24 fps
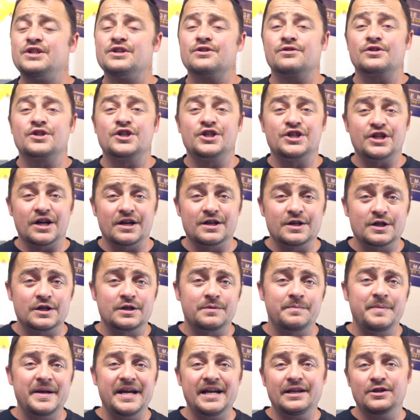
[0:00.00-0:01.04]
your shutter
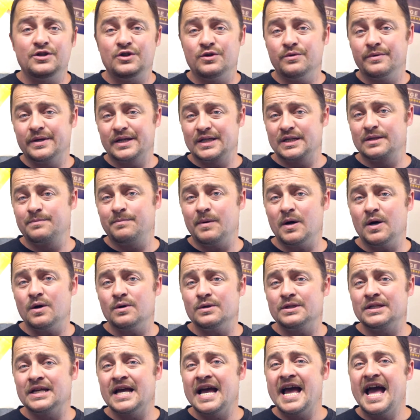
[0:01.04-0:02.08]
speed to
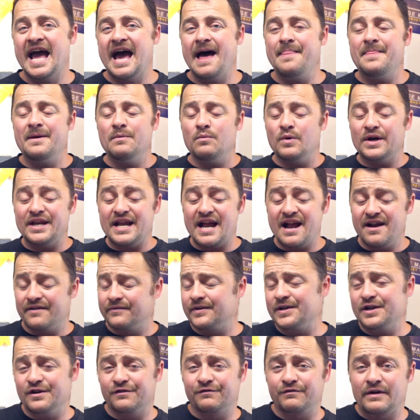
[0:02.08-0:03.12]
expose, and then
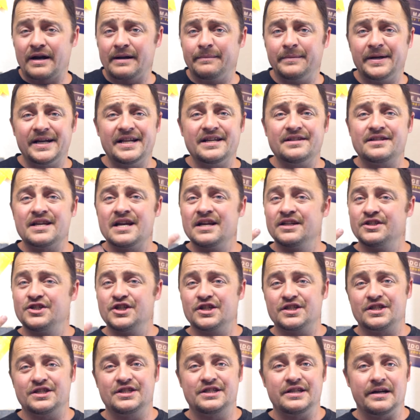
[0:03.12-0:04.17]
whatever your frame rate is,
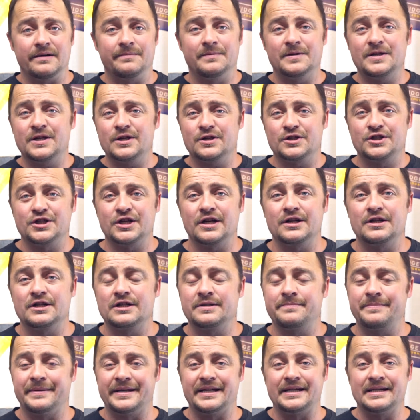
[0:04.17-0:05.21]
just double your shutter
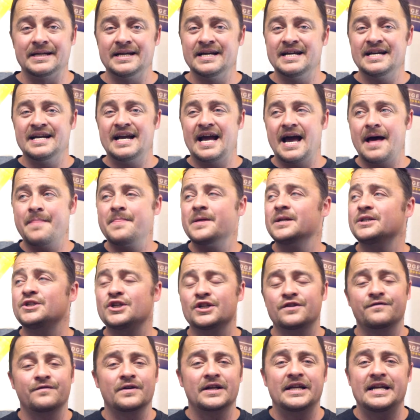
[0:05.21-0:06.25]
speed. And then
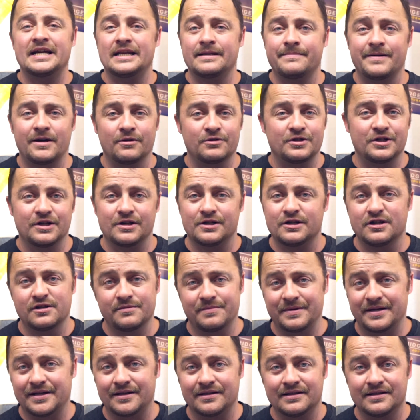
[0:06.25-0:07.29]
just forget about shutter
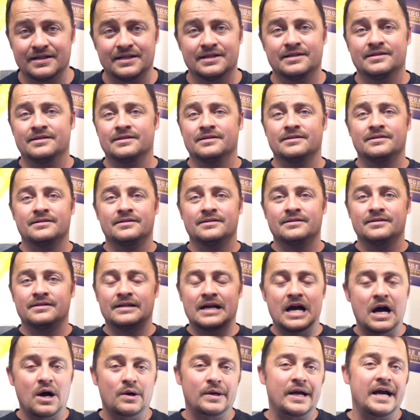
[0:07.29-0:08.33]
speed.
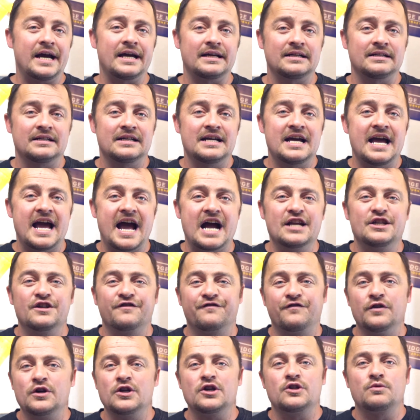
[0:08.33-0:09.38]
Okay? And your
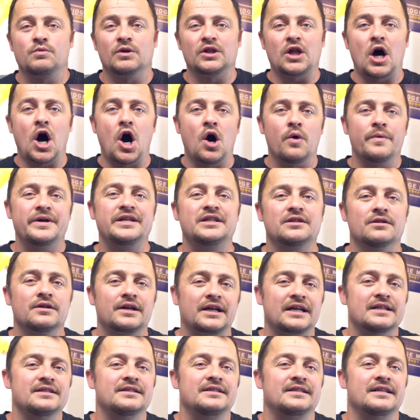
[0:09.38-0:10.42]
footage will always look
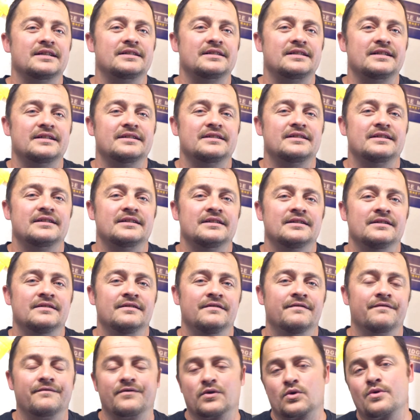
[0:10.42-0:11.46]
consistent
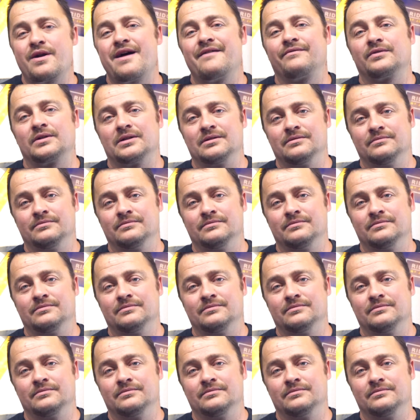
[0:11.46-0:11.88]
forever.